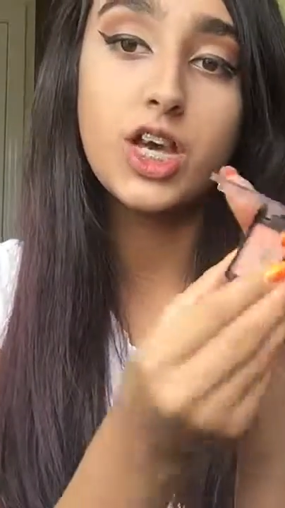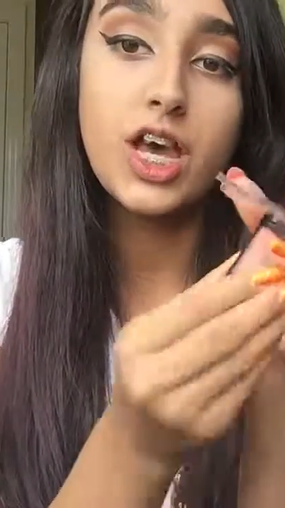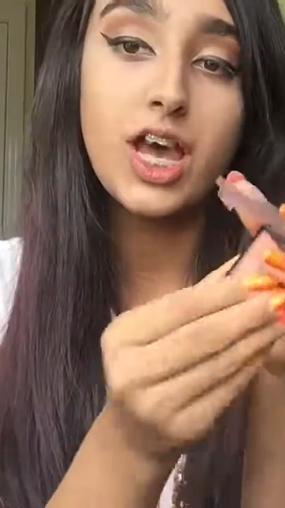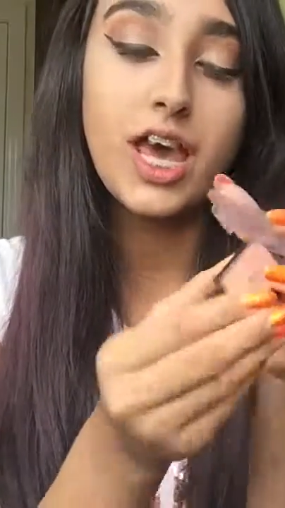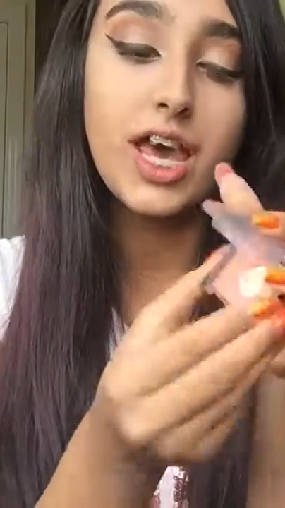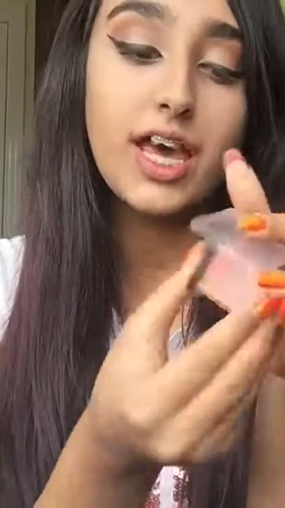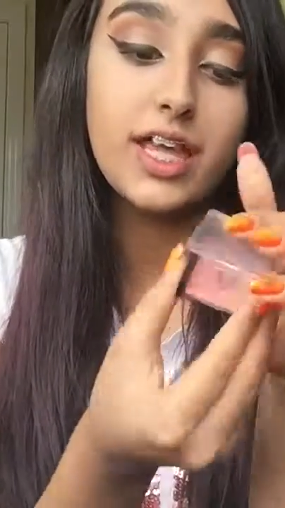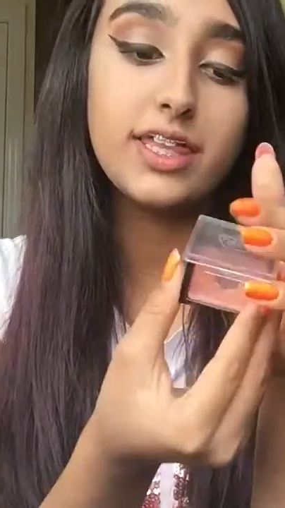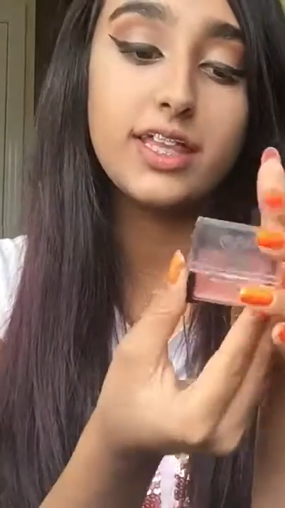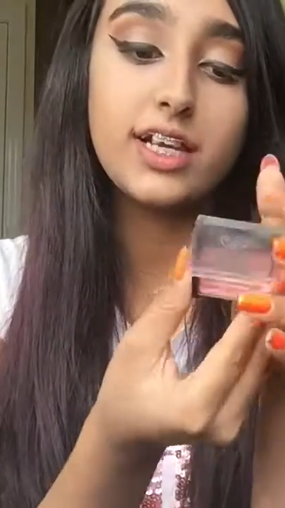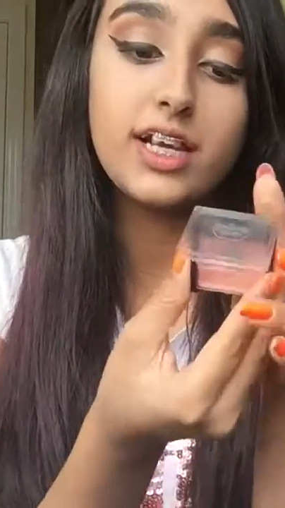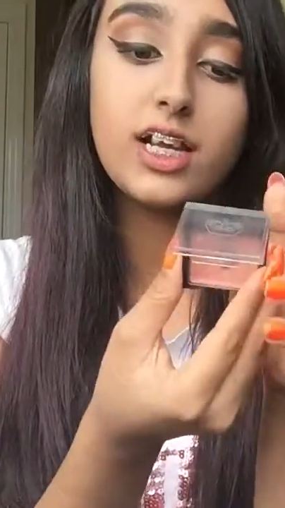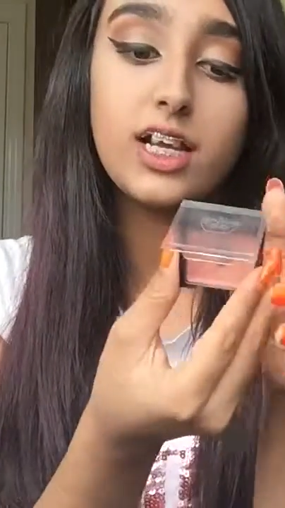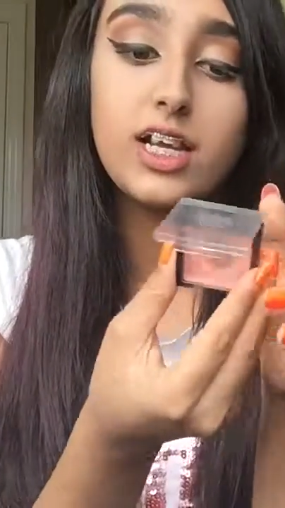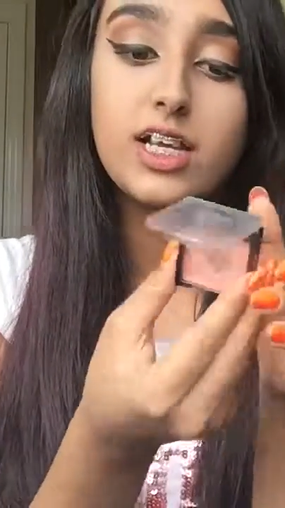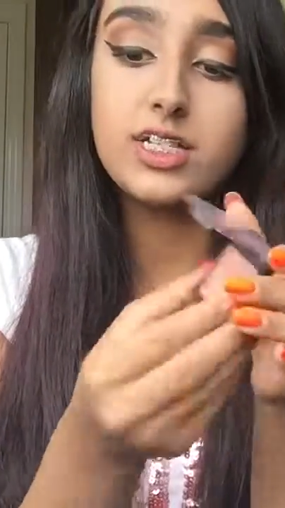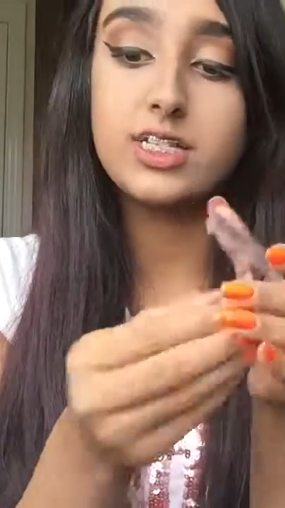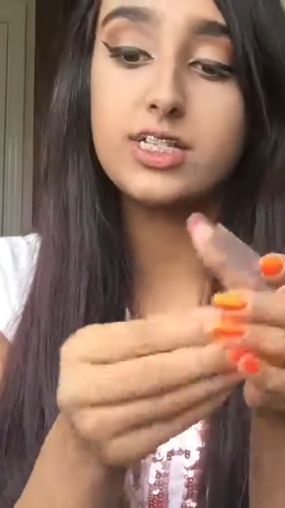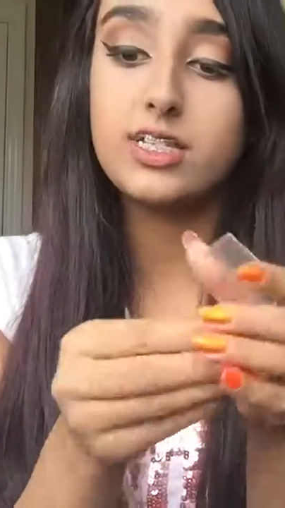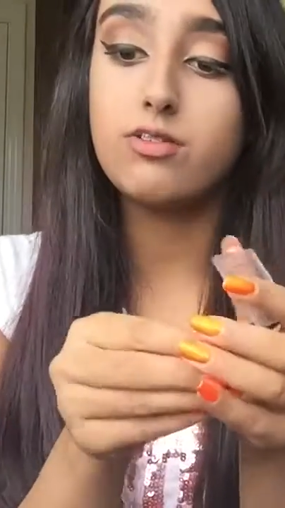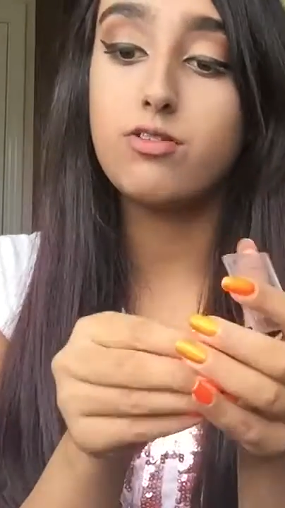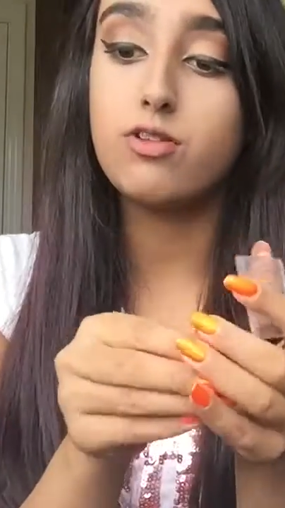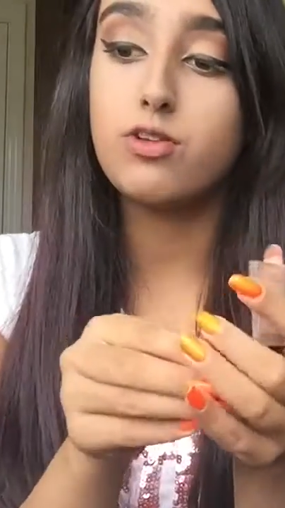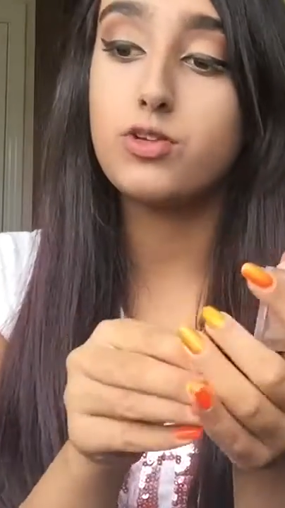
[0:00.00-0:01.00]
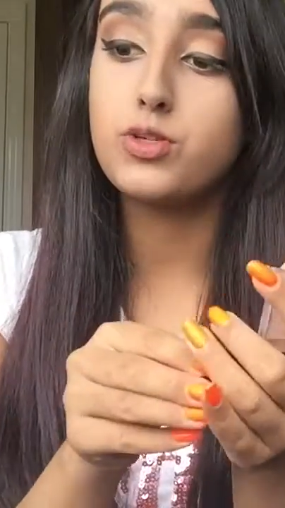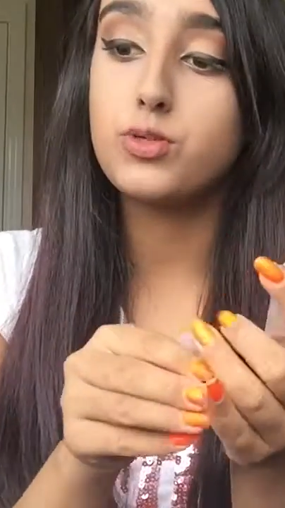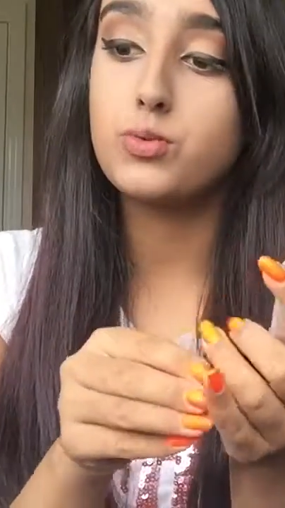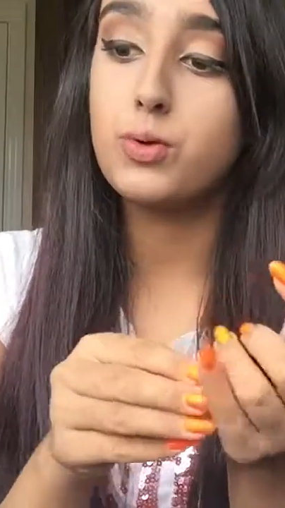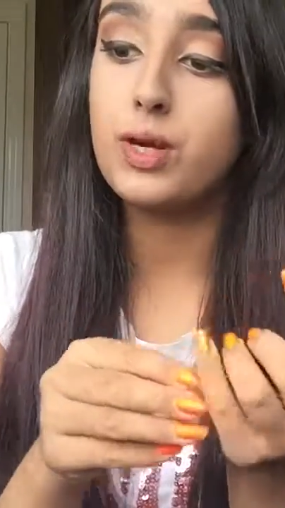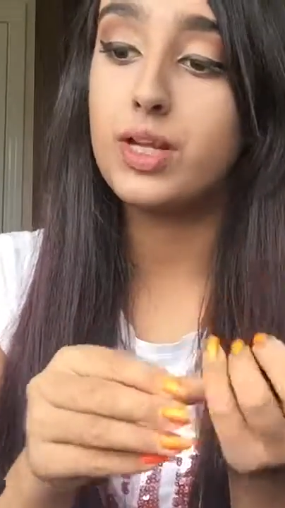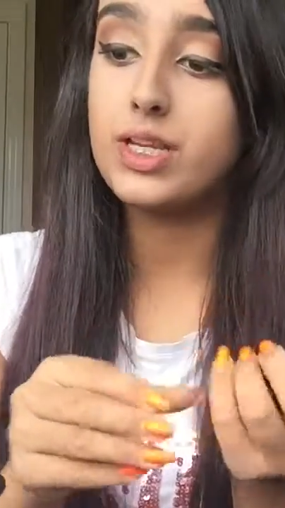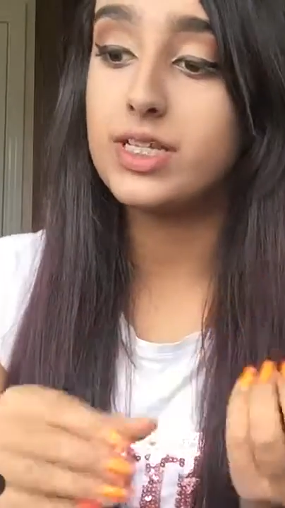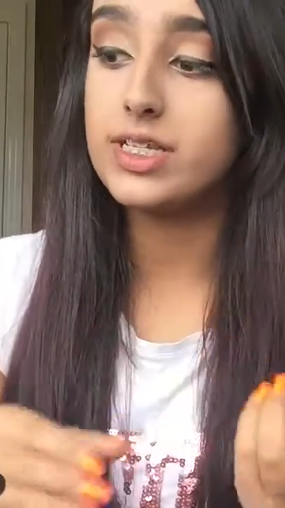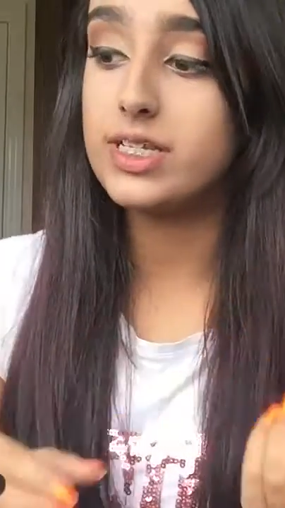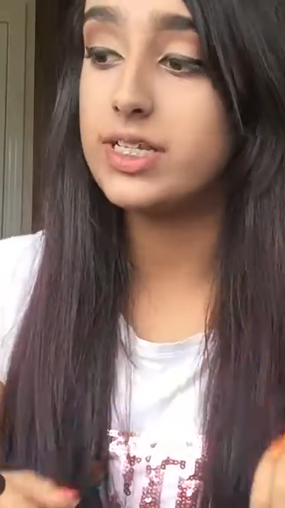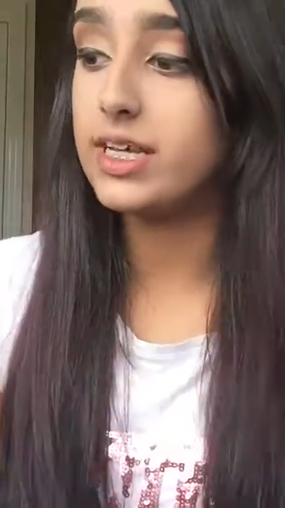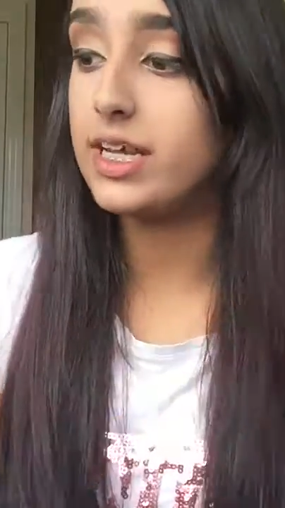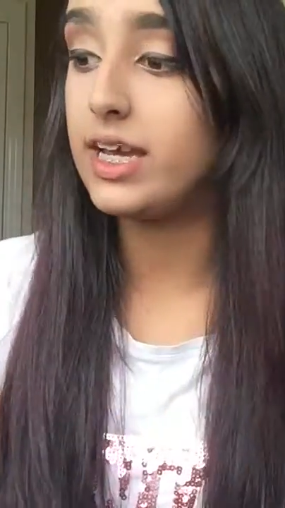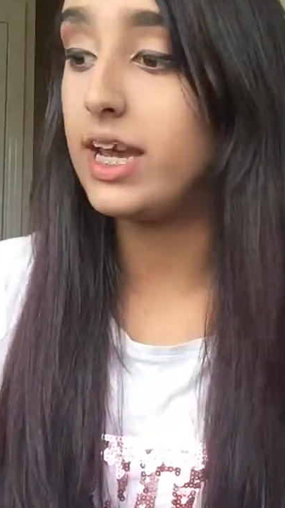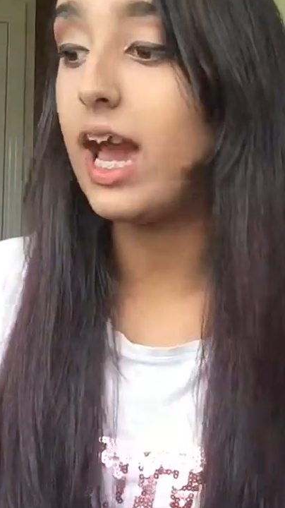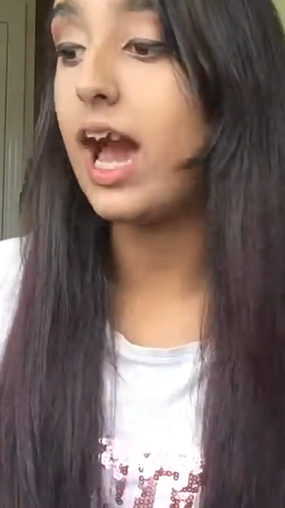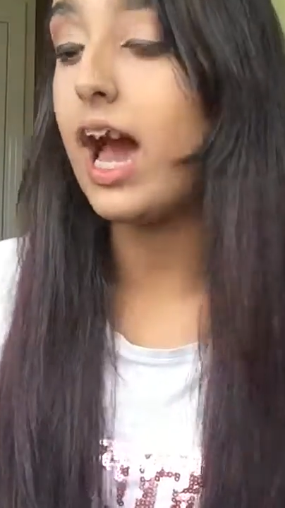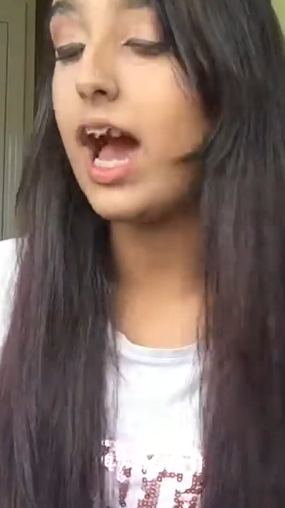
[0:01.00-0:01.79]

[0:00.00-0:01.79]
in the colour 020,